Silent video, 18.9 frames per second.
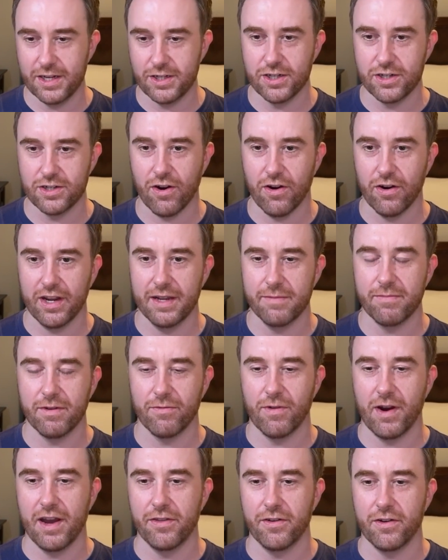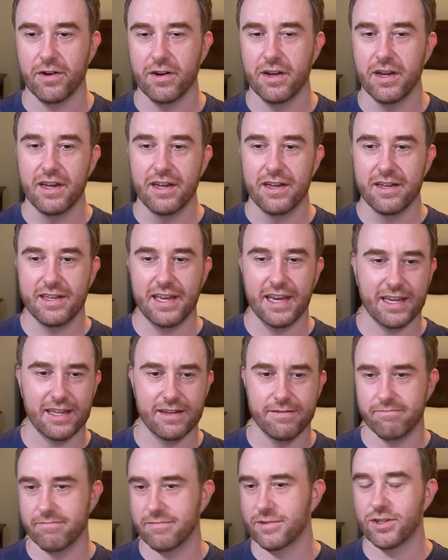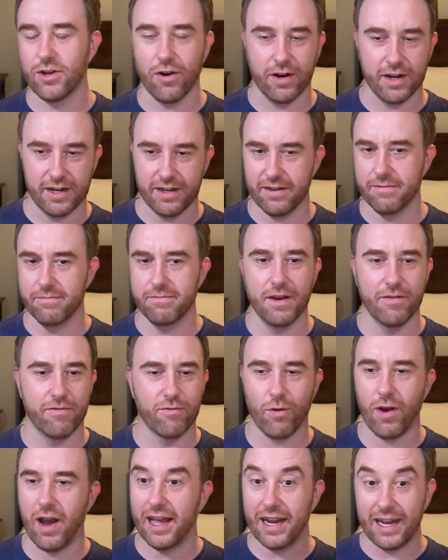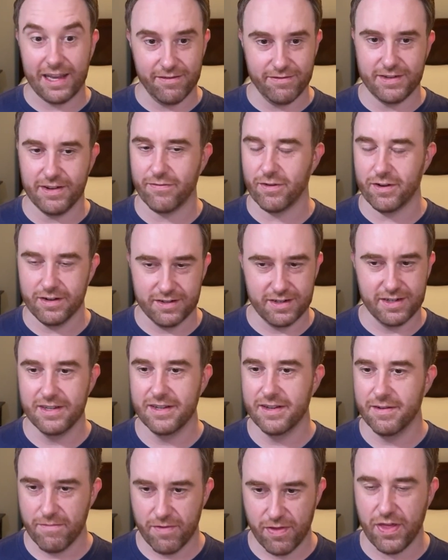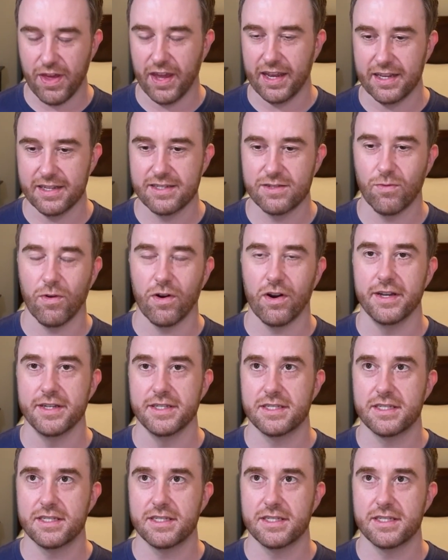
target, but rather it can target a variety of different things. Whereas